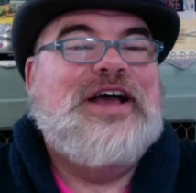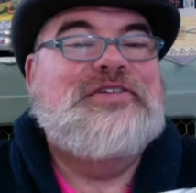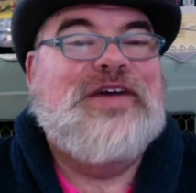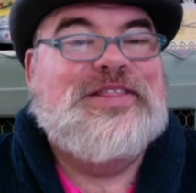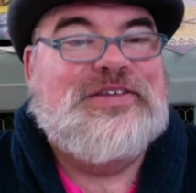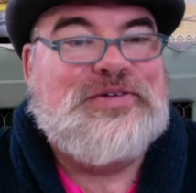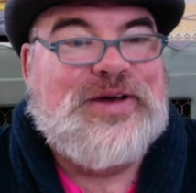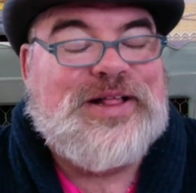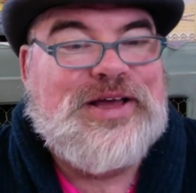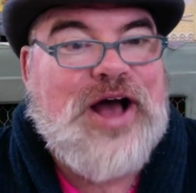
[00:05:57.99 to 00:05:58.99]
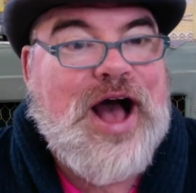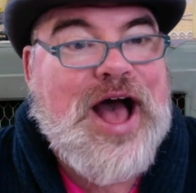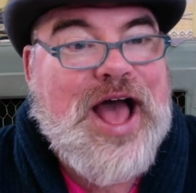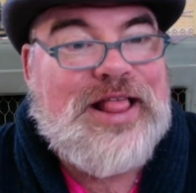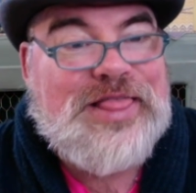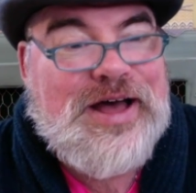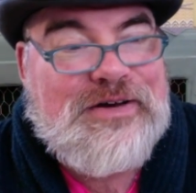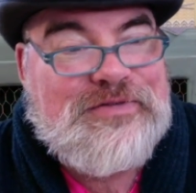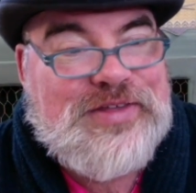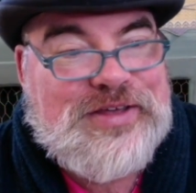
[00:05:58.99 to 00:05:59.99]
read this quickly. I
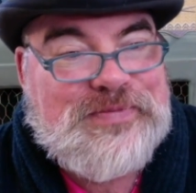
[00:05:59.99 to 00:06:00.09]
love these